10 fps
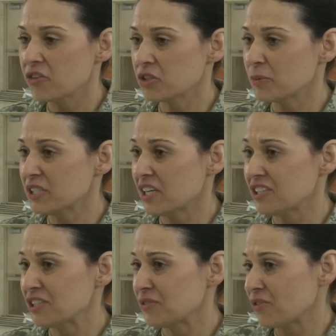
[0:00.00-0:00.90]
There's
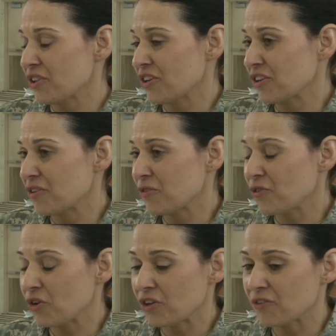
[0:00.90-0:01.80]
protections for their,
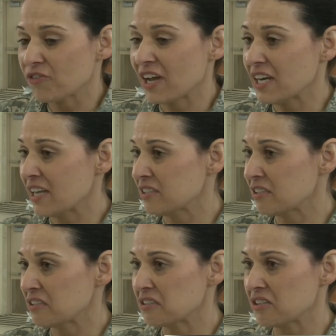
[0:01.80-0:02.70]
for their
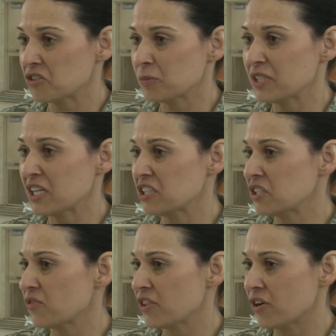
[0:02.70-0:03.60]
finances and there's
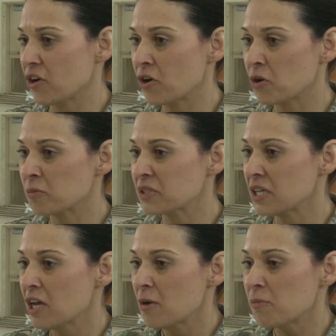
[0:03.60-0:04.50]
protections for their homes,
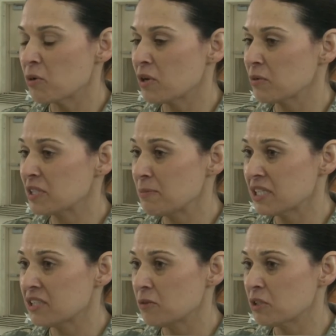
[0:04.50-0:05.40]
but what was
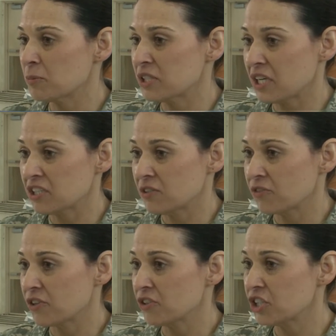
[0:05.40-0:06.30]
missing was protection
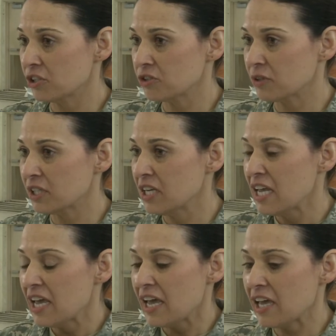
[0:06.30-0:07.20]
for their children.
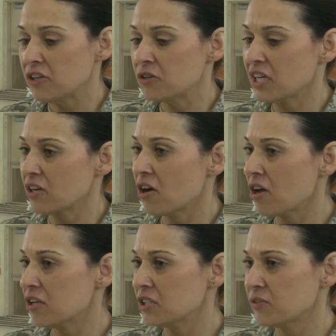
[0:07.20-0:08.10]
And you get
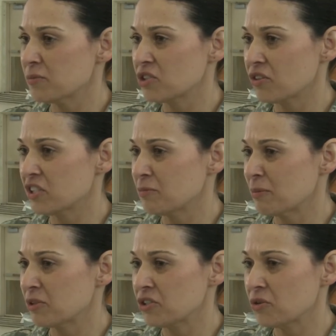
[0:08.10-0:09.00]
calls from service
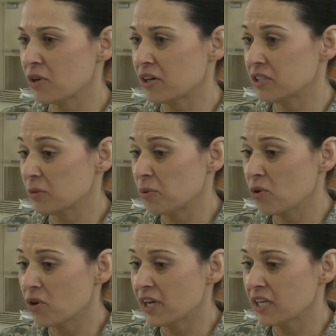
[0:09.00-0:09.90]
members who are
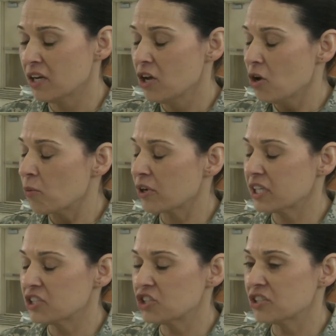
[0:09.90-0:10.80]
deployed where
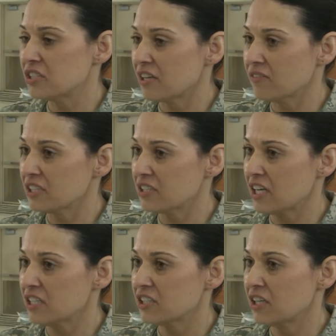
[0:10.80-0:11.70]
it's just
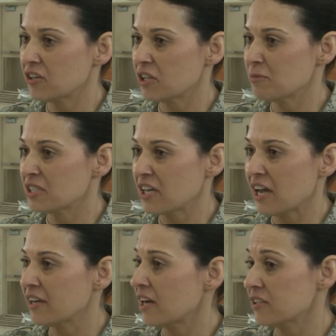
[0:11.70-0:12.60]
devastating to hear them say,
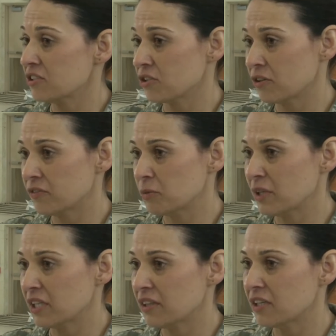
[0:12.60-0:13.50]
I got served
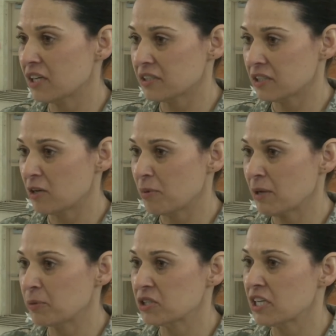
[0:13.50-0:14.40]
with custody
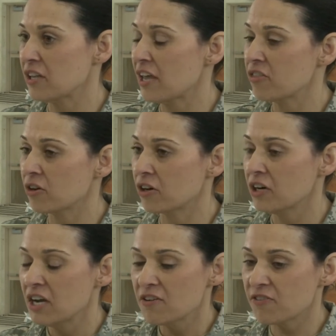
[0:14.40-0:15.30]
papers, and, and they're
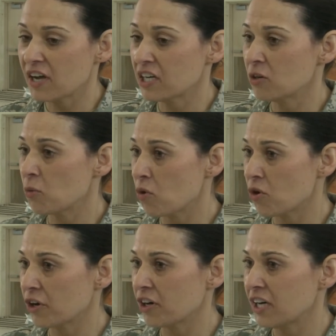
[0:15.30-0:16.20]
fighting a
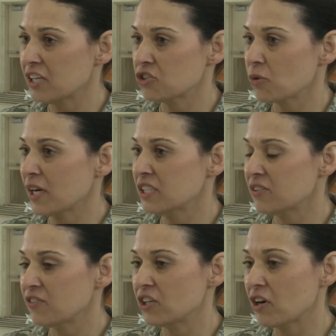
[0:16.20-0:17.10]
war and trying to
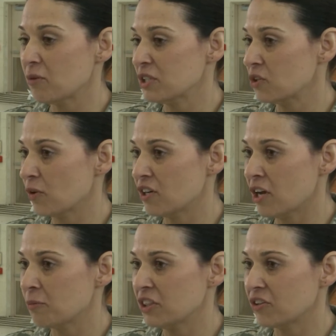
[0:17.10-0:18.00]
figure out what's going
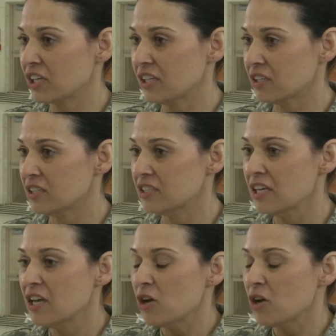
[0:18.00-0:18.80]
on with their kids.